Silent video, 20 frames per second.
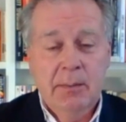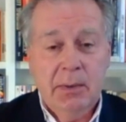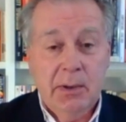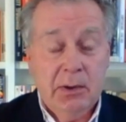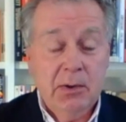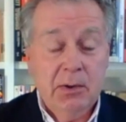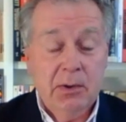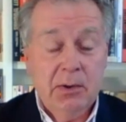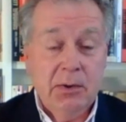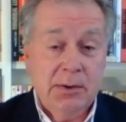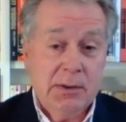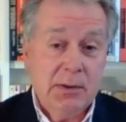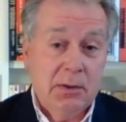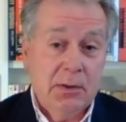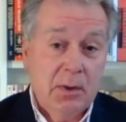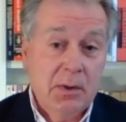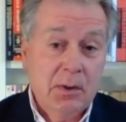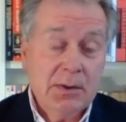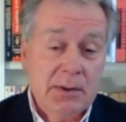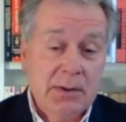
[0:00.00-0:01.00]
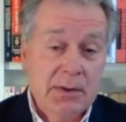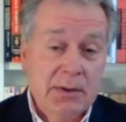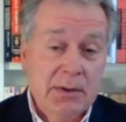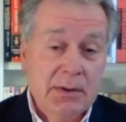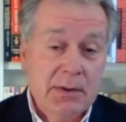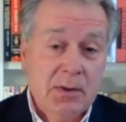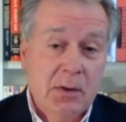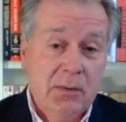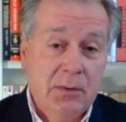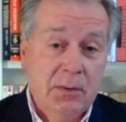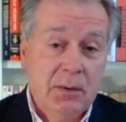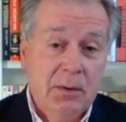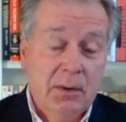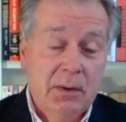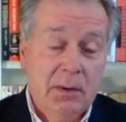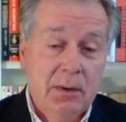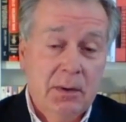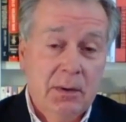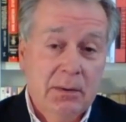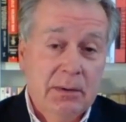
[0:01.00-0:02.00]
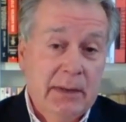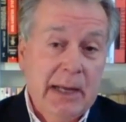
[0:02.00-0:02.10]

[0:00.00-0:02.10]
political sclerosis over uh,